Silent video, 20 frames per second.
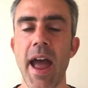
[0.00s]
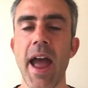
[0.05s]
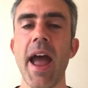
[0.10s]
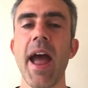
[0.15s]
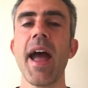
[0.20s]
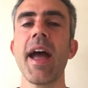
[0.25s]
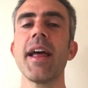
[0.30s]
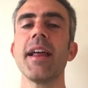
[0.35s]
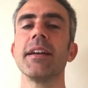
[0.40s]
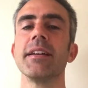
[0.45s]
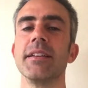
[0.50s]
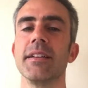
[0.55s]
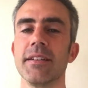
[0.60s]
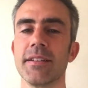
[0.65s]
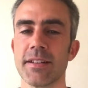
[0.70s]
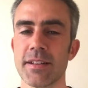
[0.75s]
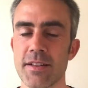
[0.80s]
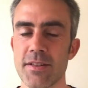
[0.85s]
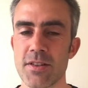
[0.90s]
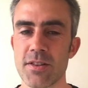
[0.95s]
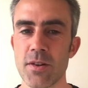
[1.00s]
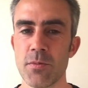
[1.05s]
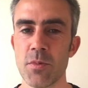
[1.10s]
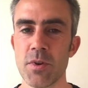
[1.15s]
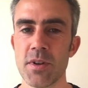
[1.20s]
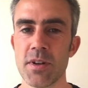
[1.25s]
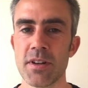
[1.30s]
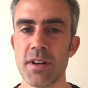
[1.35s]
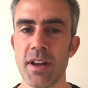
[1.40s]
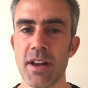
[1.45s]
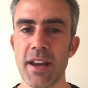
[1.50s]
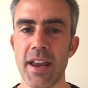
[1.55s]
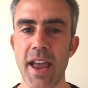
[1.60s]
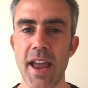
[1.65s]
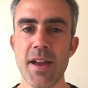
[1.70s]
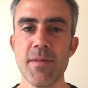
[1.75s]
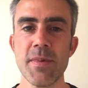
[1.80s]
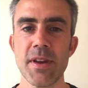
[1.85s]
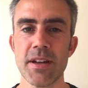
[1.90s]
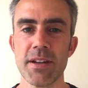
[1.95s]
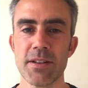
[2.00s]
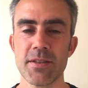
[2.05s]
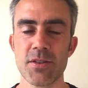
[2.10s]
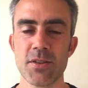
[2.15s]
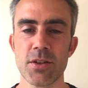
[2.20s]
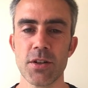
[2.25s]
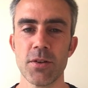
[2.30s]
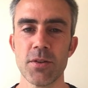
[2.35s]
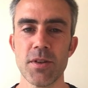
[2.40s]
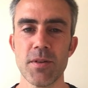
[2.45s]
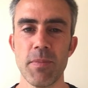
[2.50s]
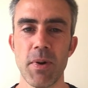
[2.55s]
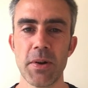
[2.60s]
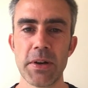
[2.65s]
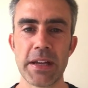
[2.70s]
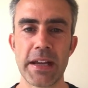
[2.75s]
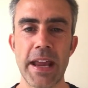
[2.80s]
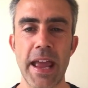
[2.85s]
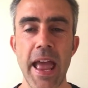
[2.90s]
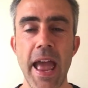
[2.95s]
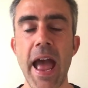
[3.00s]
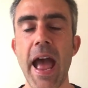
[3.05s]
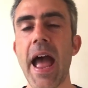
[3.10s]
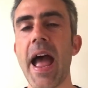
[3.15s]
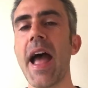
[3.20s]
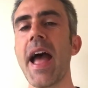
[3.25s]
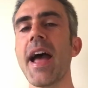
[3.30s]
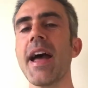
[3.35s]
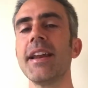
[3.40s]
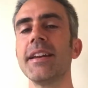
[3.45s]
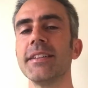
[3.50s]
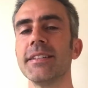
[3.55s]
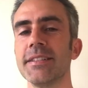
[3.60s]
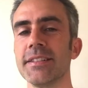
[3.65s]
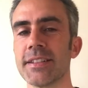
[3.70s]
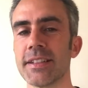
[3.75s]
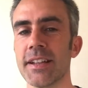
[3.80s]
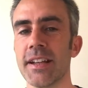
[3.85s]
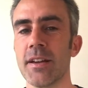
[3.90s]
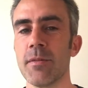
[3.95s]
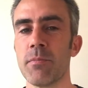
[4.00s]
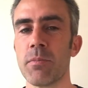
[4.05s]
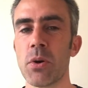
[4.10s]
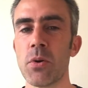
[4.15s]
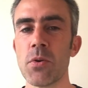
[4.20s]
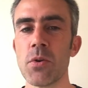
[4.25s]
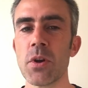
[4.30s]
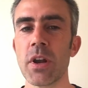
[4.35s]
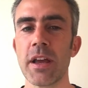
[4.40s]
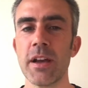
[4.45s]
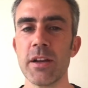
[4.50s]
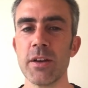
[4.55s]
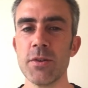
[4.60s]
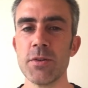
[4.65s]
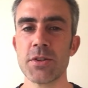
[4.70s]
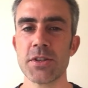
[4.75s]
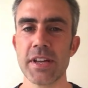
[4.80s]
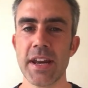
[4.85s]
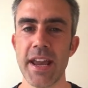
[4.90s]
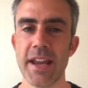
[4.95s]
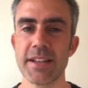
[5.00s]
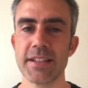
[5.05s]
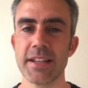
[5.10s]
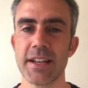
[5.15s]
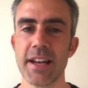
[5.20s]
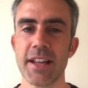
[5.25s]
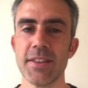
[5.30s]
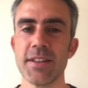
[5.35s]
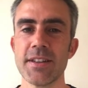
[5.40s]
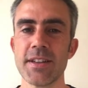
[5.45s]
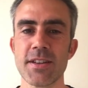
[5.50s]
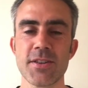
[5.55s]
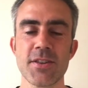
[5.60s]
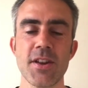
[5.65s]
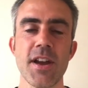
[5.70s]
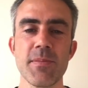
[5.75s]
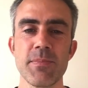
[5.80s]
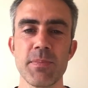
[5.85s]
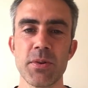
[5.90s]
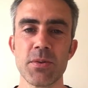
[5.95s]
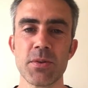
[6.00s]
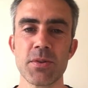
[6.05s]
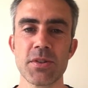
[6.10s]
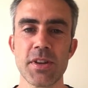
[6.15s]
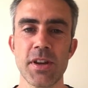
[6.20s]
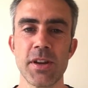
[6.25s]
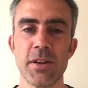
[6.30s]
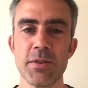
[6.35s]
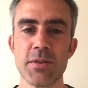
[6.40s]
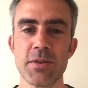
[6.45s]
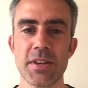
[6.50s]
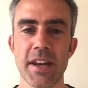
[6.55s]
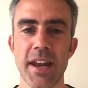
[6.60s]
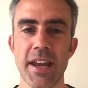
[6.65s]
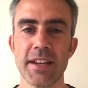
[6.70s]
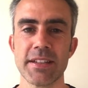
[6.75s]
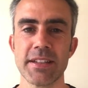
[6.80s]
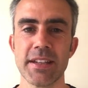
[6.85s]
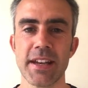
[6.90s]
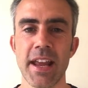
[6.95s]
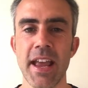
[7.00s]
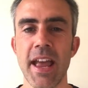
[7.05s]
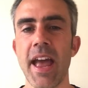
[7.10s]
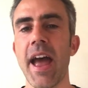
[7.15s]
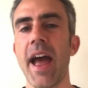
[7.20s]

And someone came in and stole the body. And Paul hallucinated and the disciples hallucinated.